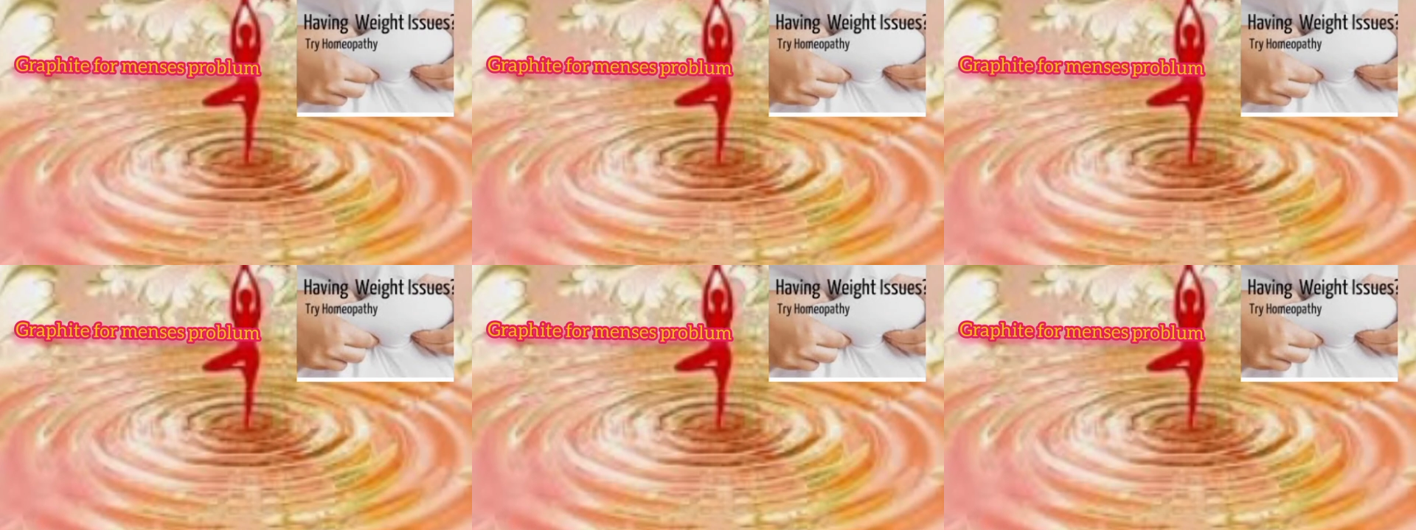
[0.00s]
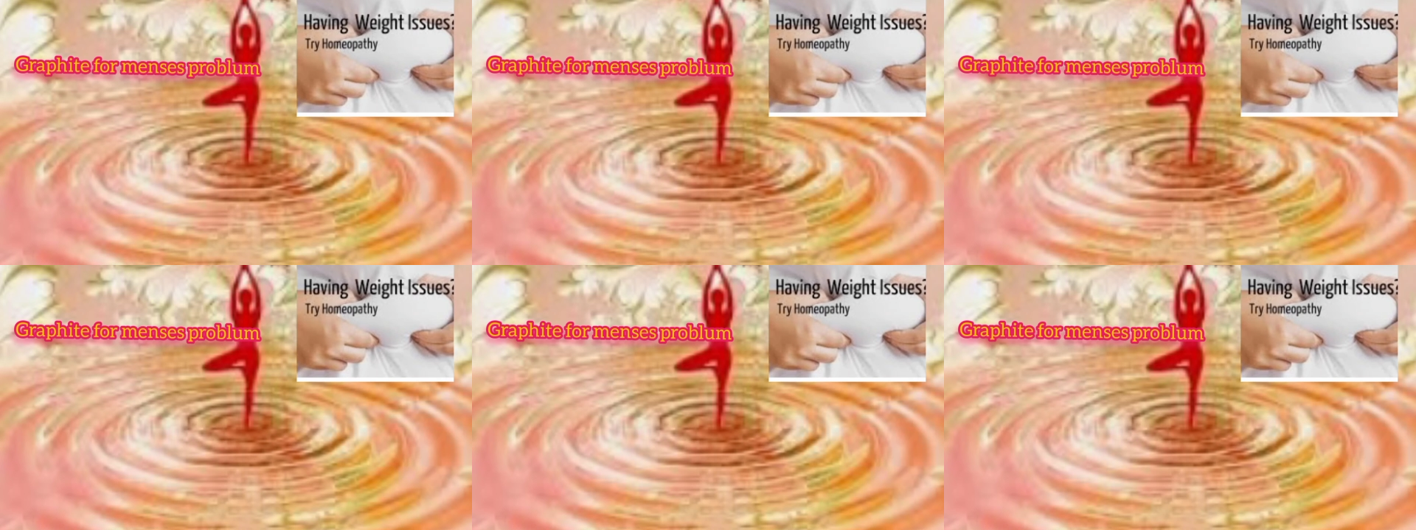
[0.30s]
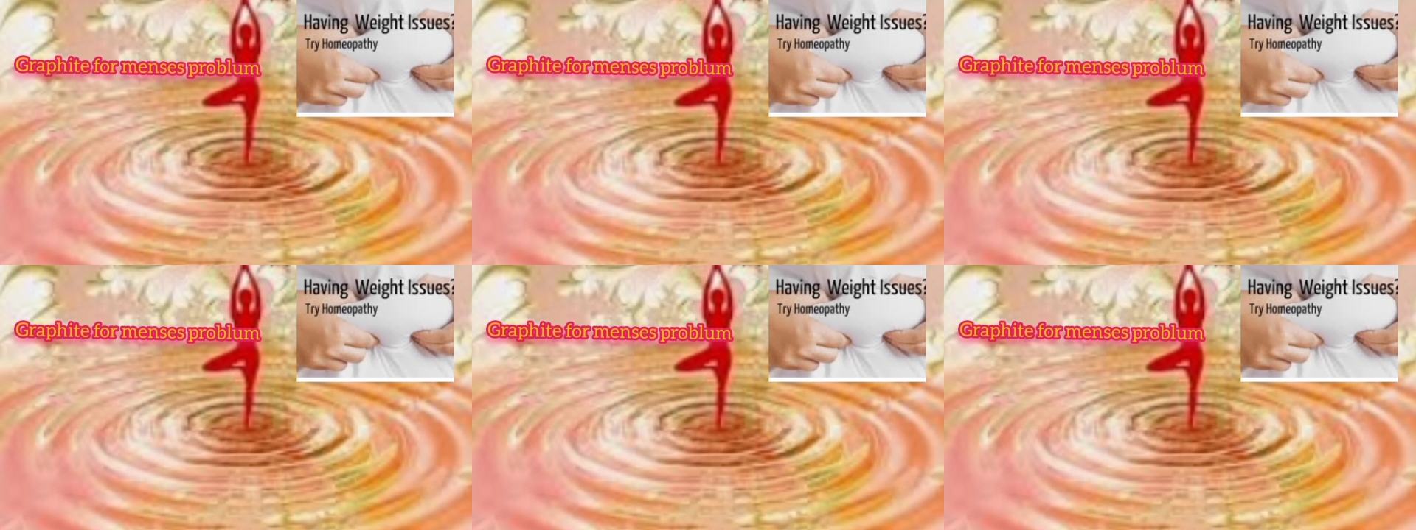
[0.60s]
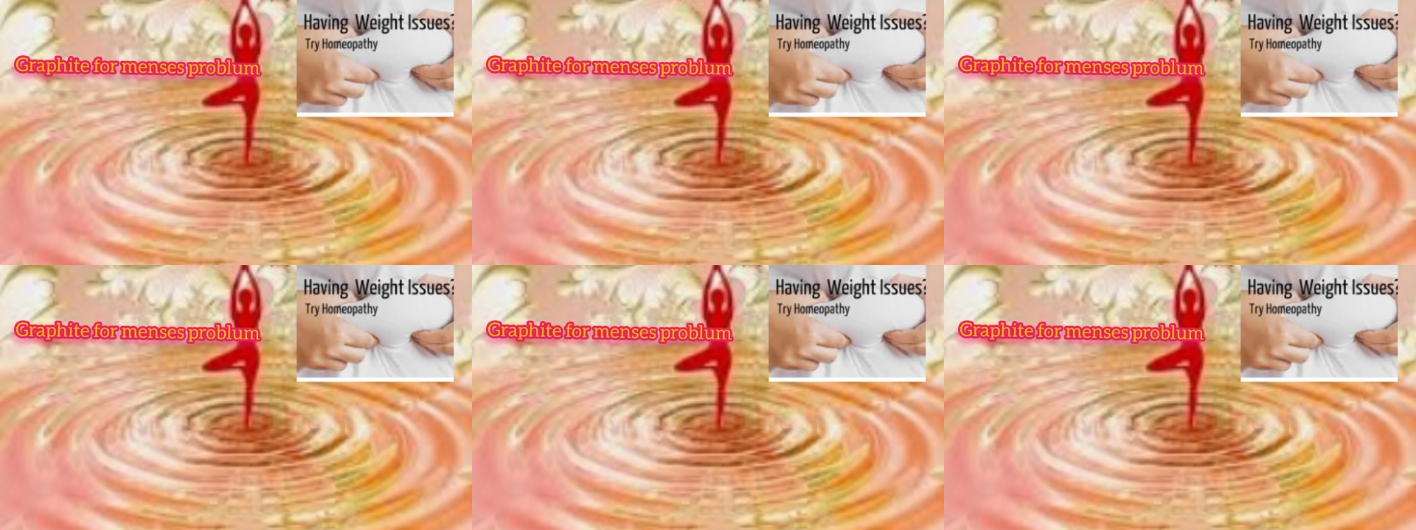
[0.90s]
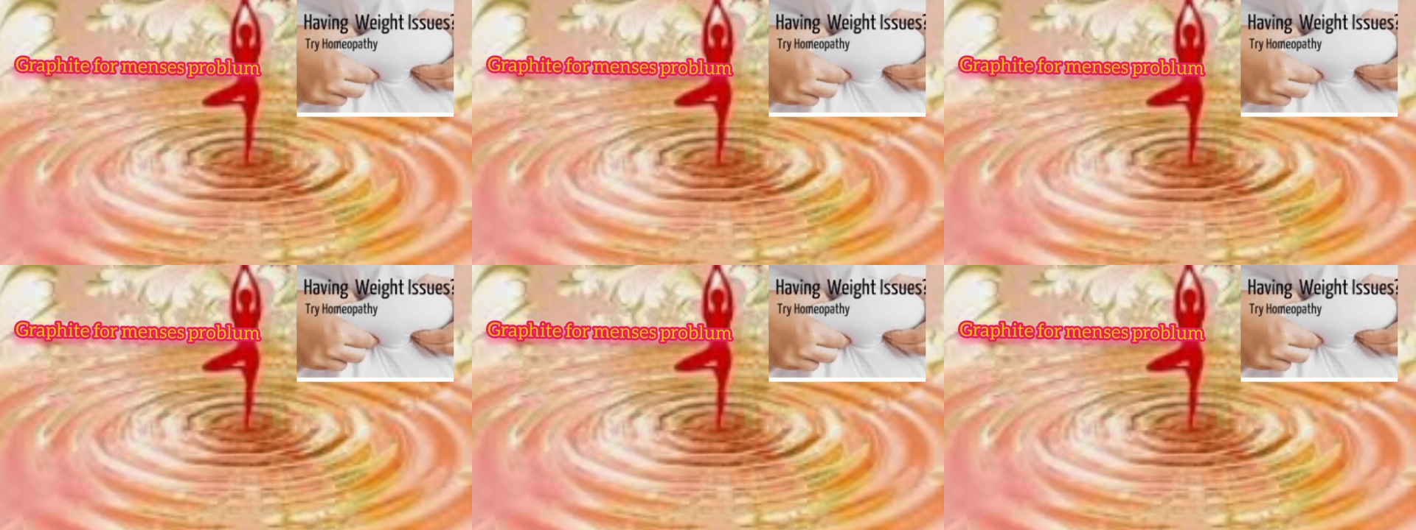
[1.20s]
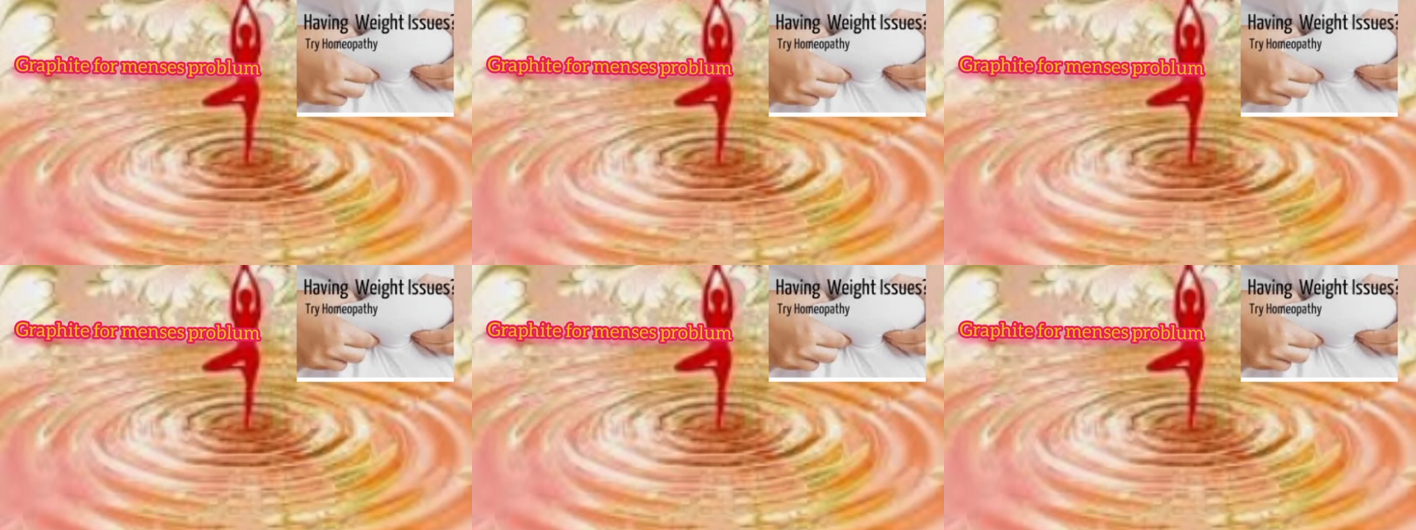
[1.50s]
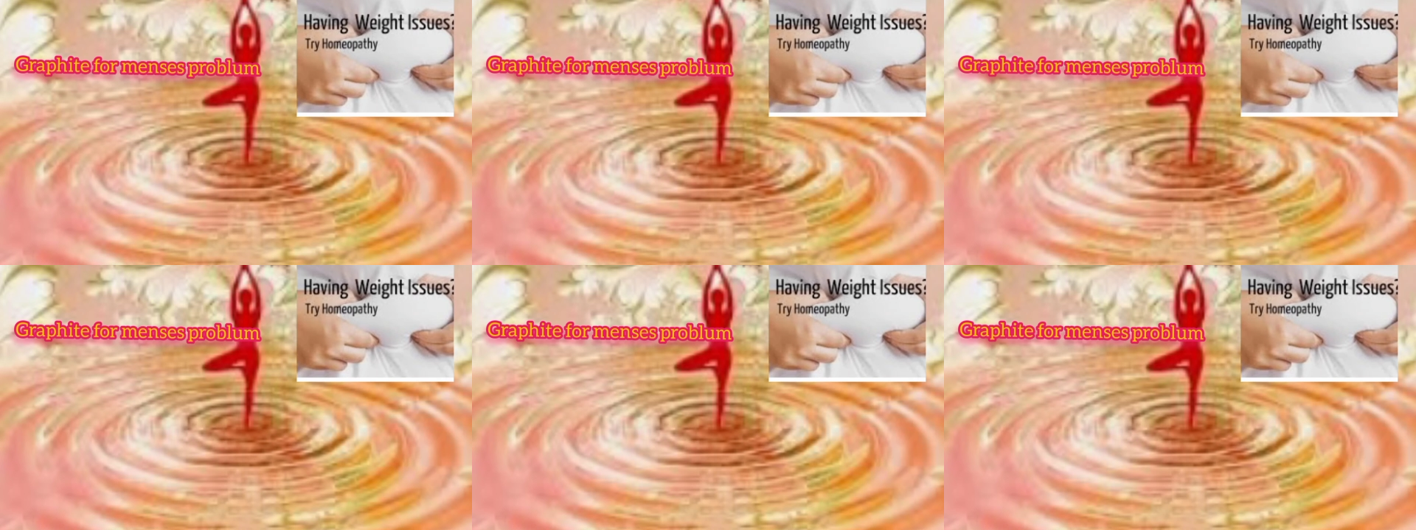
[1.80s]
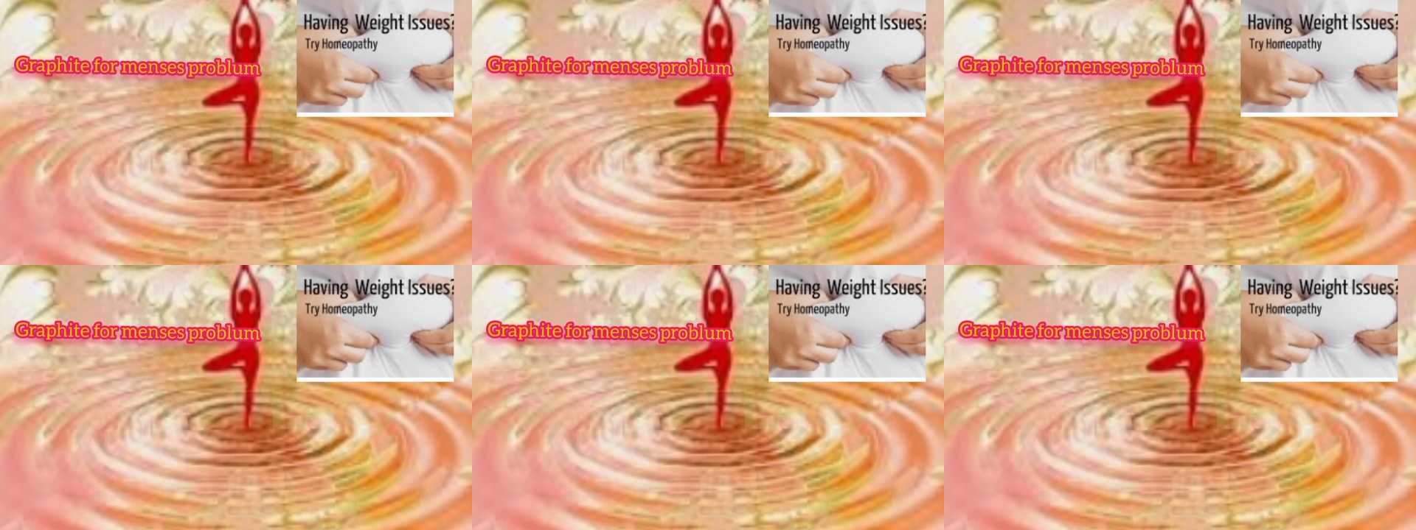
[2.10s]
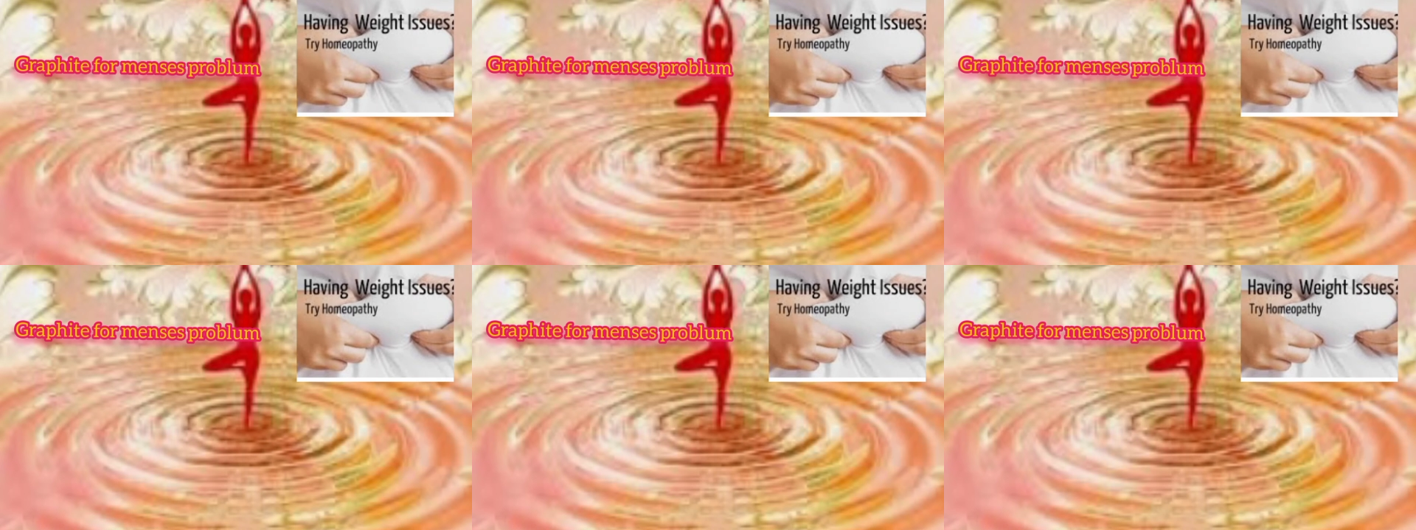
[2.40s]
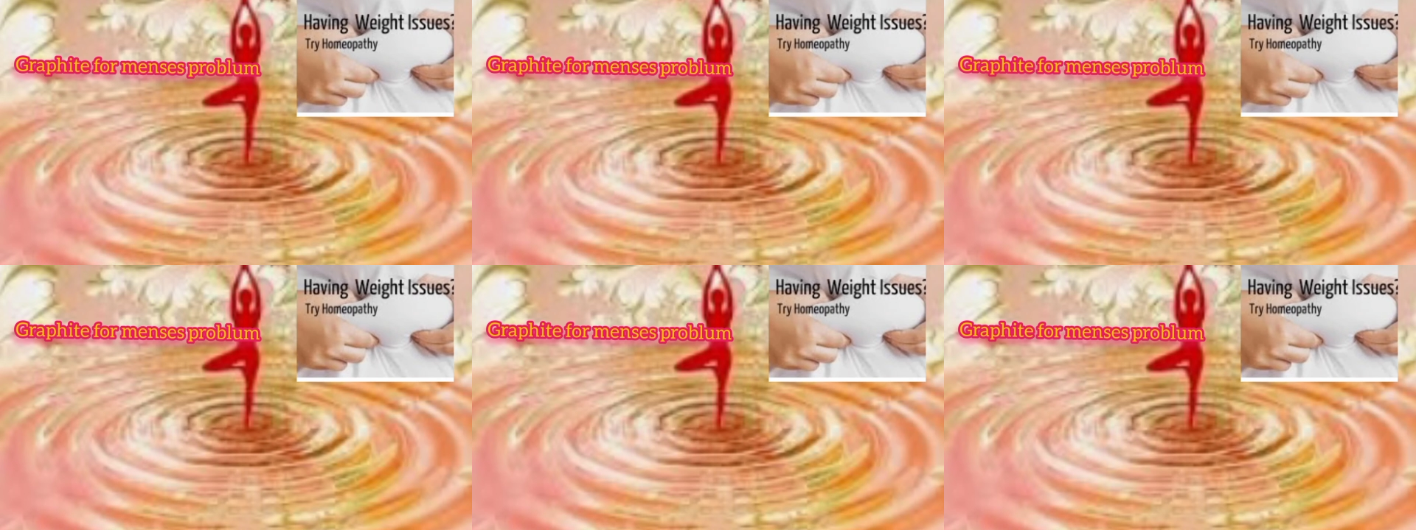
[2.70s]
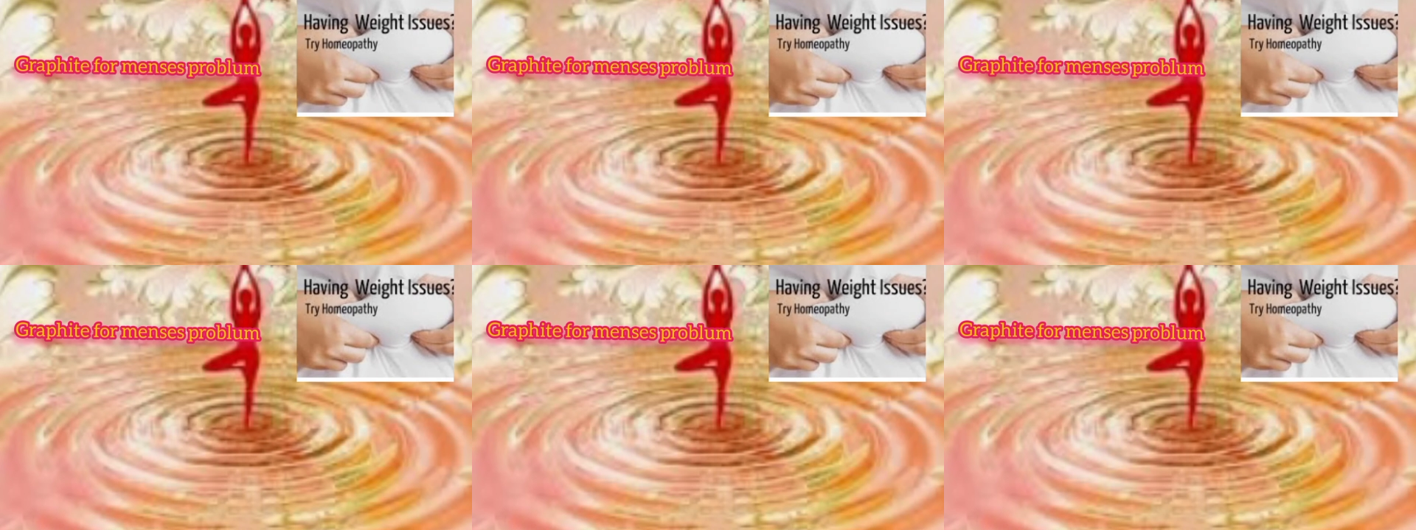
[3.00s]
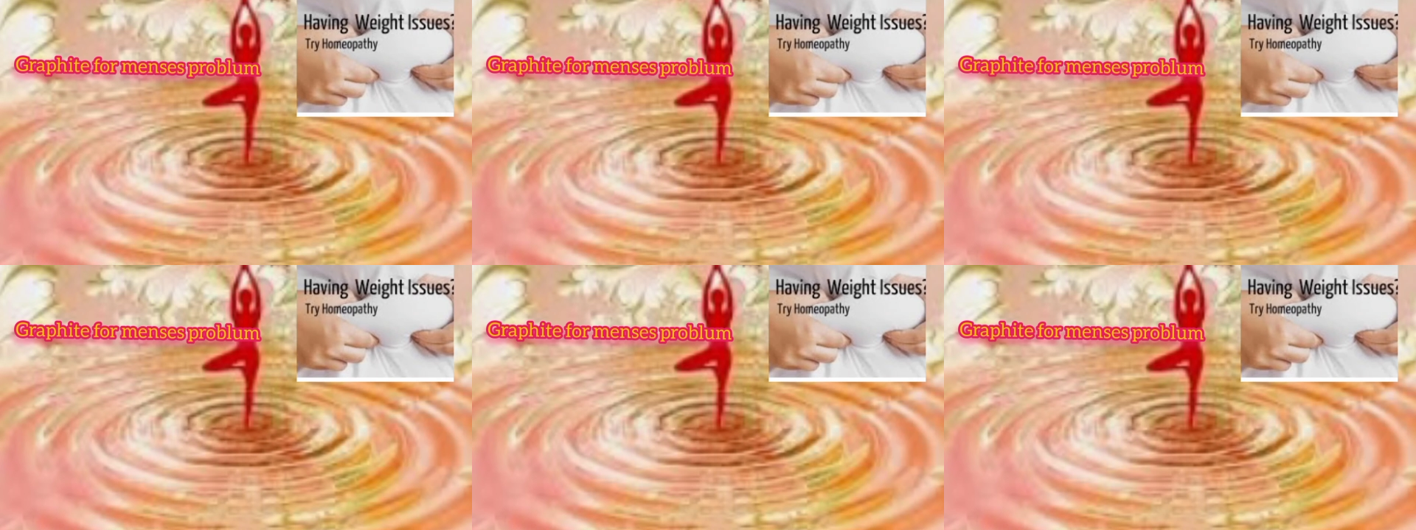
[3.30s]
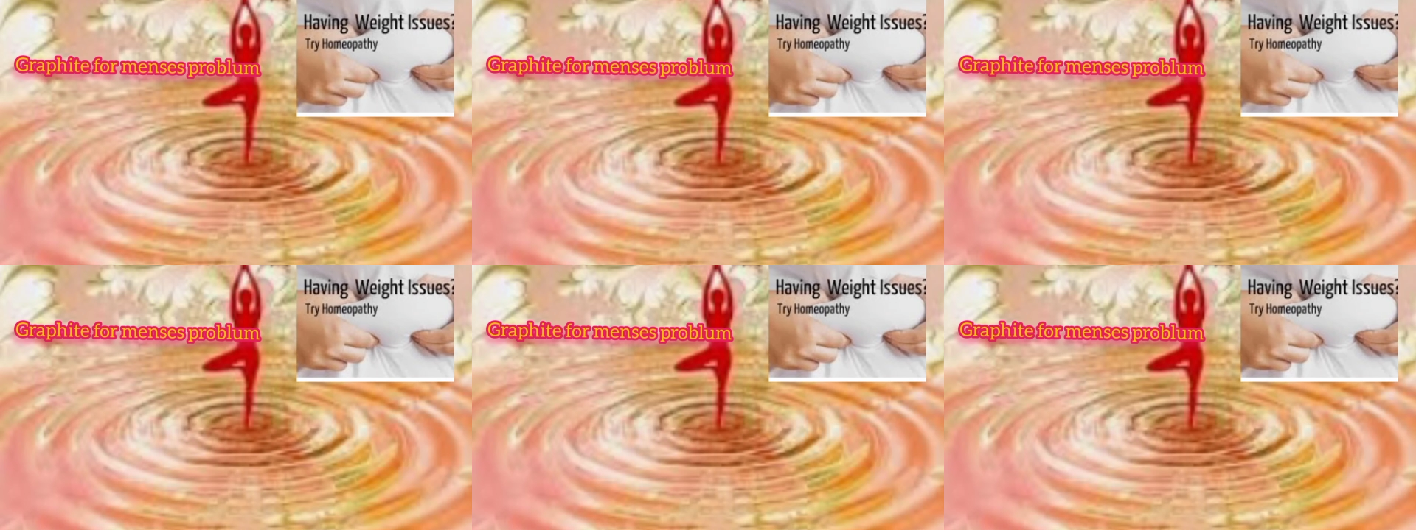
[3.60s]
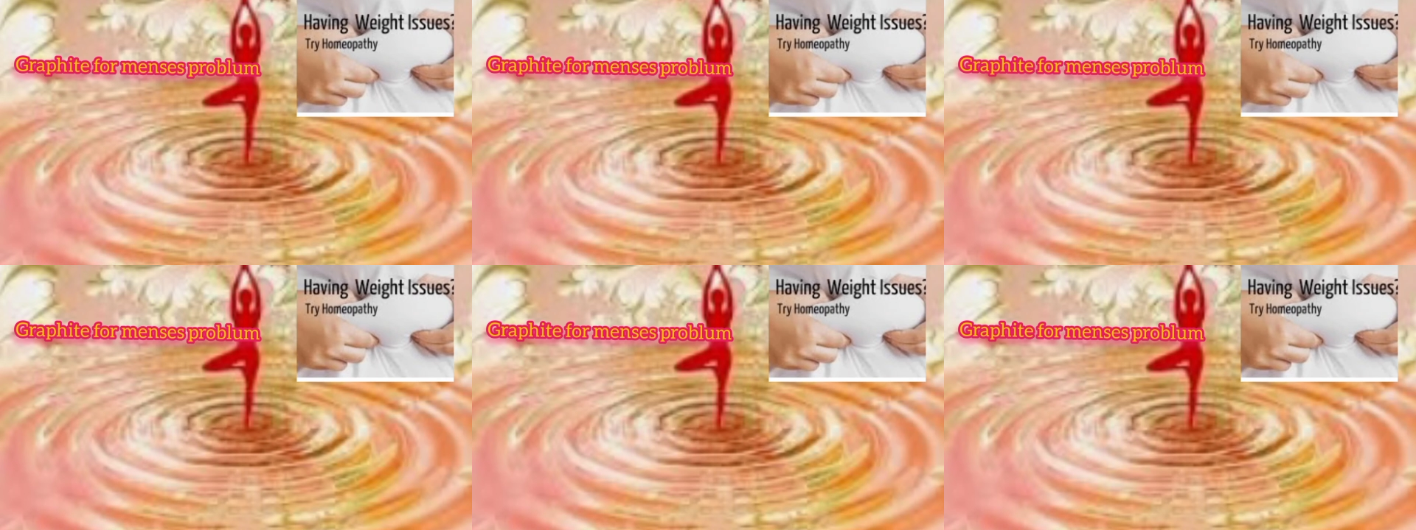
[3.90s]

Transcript: (no speaker visible)